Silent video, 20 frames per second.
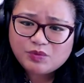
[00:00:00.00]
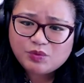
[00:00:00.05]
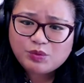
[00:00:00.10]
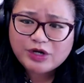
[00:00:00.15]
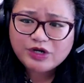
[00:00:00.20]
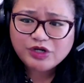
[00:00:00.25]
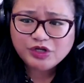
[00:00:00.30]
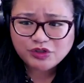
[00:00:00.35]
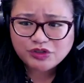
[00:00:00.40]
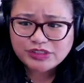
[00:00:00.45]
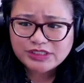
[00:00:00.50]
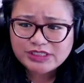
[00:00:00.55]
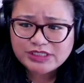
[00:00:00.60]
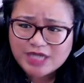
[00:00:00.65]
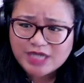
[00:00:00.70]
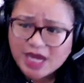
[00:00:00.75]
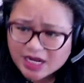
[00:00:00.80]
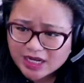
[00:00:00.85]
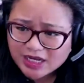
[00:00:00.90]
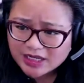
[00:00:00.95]
where you're
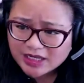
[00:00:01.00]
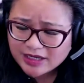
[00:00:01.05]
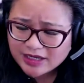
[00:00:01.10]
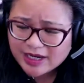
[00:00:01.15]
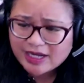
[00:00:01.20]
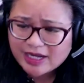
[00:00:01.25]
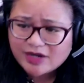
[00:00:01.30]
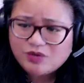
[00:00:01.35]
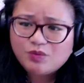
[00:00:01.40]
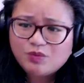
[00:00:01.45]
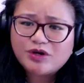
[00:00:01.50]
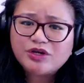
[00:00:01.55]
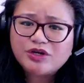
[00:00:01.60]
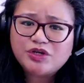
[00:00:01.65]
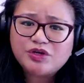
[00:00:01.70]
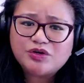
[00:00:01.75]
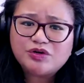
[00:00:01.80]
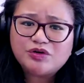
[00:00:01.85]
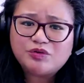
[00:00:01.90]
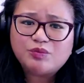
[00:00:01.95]
stuck and where
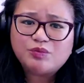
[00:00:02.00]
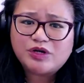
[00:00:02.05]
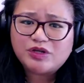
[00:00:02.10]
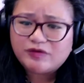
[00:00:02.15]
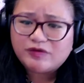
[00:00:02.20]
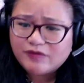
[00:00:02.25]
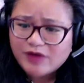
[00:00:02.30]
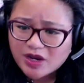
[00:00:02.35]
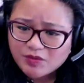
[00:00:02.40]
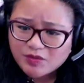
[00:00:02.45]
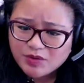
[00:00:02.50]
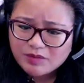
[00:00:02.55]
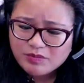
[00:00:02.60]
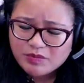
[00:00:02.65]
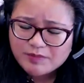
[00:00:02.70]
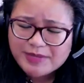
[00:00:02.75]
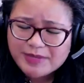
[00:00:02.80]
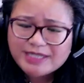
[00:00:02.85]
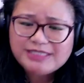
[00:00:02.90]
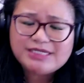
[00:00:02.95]
you've got great
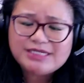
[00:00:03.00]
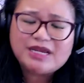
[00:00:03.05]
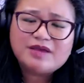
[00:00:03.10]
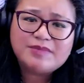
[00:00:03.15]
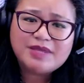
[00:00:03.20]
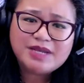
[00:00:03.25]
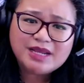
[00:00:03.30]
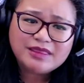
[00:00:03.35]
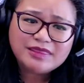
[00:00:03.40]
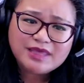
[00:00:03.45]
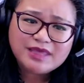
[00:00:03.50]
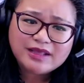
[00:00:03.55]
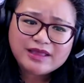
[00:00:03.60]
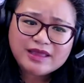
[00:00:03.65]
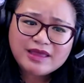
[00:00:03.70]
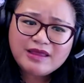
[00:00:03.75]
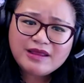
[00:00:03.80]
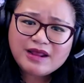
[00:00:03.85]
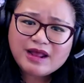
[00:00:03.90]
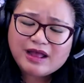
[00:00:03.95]
momentum. And I think
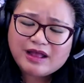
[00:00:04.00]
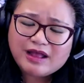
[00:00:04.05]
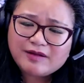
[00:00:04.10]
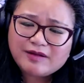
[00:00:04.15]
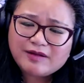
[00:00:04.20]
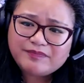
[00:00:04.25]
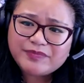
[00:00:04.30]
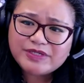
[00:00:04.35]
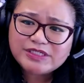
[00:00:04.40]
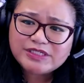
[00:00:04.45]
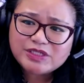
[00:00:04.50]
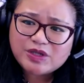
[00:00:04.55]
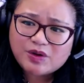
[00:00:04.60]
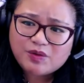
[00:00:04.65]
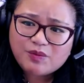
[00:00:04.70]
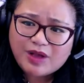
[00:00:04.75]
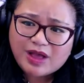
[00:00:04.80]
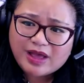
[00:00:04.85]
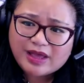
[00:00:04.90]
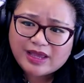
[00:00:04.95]

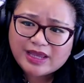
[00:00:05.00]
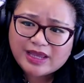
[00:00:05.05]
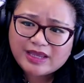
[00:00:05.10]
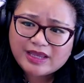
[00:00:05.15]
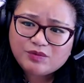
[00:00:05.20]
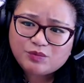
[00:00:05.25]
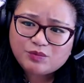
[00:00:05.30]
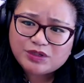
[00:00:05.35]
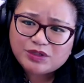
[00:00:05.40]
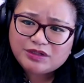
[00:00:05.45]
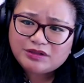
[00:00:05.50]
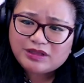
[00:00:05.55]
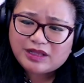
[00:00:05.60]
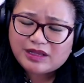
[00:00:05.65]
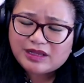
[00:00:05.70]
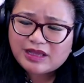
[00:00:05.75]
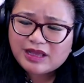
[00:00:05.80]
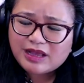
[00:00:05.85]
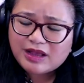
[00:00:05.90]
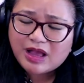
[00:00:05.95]
so I will
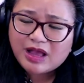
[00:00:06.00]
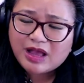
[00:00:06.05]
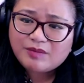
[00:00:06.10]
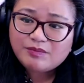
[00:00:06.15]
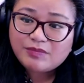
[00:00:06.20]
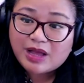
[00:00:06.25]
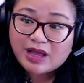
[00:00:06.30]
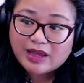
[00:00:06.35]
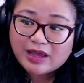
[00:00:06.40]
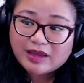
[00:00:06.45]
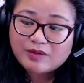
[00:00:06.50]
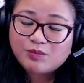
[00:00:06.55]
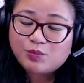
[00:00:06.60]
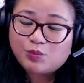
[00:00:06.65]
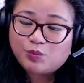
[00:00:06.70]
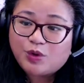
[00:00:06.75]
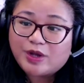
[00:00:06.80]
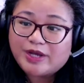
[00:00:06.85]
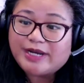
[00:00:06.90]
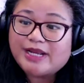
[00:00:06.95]
I'm
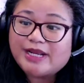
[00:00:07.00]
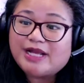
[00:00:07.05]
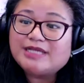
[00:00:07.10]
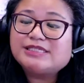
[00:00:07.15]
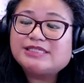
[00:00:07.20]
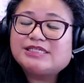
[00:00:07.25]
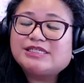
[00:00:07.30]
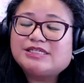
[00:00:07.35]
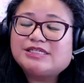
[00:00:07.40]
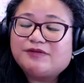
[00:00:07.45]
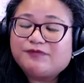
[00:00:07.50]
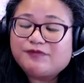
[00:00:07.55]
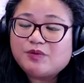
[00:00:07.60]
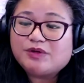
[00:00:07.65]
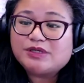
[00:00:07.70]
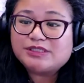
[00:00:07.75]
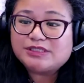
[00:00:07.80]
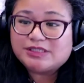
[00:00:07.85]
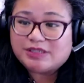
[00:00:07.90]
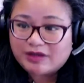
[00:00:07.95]
wanting us to
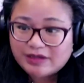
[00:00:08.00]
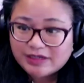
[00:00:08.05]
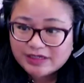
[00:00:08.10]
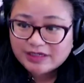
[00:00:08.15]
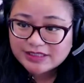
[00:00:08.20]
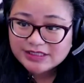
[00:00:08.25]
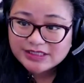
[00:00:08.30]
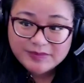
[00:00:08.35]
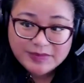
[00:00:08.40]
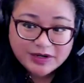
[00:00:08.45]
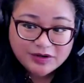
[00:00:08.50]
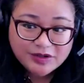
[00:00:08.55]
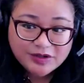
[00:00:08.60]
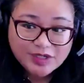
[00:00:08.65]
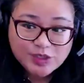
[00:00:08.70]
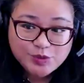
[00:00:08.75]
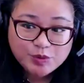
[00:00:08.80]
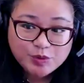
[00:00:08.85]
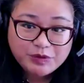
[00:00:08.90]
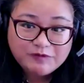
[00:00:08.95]
focus on some
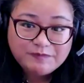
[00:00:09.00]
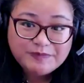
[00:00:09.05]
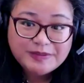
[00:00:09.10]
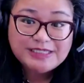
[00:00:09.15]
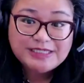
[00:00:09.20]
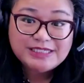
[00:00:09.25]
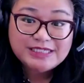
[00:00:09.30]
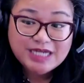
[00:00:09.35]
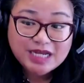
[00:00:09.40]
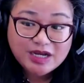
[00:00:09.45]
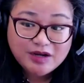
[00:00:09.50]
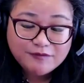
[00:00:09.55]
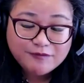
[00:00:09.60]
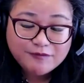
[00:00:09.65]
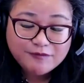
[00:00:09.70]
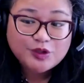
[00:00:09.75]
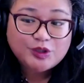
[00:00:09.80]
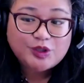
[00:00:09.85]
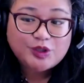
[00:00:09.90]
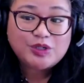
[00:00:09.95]
areas where we've been stuck
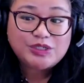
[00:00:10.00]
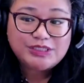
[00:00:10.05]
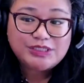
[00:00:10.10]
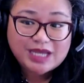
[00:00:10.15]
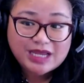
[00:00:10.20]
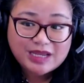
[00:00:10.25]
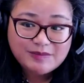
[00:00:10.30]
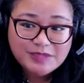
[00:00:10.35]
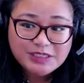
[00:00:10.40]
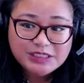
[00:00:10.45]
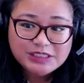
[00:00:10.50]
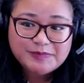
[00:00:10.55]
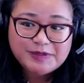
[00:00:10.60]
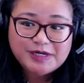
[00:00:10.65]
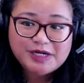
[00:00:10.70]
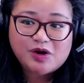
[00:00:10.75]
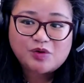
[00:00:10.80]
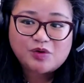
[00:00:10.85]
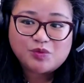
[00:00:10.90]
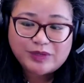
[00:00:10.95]
for a long time and
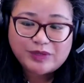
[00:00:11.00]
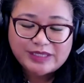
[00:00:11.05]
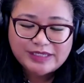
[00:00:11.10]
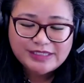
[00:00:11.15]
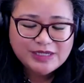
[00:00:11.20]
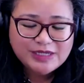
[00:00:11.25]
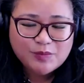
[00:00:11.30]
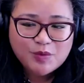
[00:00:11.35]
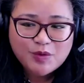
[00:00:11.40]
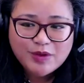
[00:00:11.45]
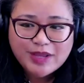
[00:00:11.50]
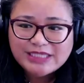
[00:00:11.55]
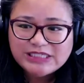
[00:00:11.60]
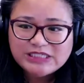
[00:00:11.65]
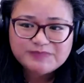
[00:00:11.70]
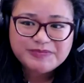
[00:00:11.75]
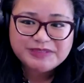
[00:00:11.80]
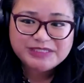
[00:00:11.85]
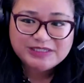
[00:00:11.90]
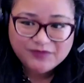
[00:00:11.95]
spinning our wheels. I won't get
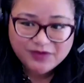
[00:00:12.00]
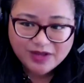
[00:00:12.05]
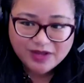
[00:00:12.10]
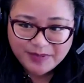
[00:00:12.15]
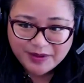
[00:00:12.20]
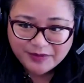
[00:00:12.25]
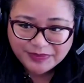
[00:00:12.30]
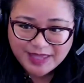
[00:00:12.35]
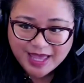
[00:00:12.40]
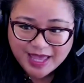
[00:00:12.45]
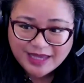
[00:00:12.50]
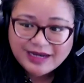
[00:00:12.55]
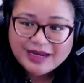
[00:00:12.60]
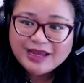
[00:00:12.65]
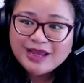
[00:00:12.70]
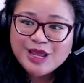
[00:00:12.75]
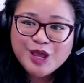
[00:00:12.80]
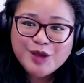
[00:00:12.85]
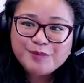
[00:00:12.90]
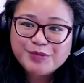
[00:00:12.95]
specific about that,
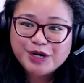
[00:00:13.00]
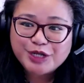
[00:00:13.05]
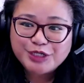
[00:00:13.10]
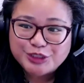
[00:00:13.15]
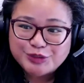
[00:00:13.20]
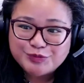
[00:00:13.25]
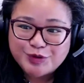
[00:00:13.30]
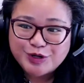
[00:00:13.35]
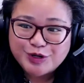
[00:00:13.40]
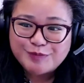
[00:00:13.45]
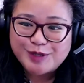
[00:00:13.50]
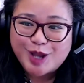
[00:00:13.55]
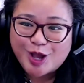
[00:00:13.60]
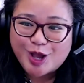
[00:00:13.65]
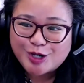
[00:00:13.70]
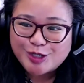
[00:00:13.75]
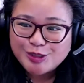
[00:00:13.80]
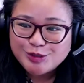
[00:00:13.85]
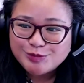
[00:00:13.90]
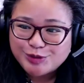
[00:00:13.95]
but I just want to be
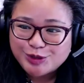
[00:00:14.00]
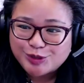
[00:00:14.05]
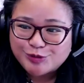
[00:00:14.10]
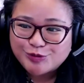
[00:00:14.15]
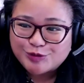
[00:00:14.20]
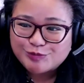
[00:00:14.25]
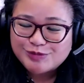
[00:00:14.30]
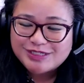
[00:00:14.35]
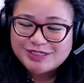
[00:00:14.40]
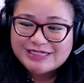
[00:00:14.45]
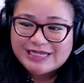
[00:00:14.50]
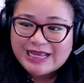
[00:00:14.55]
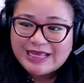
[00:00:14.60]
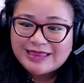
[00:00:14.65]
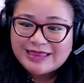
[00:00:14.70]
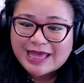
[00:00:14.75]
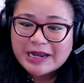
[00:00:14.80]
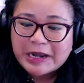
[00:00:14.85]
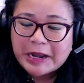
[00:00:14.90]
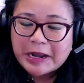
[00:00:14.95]
honest with the group today
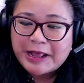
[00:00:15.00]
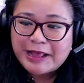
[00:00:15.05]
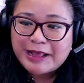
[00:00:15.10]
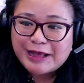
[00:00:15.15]
that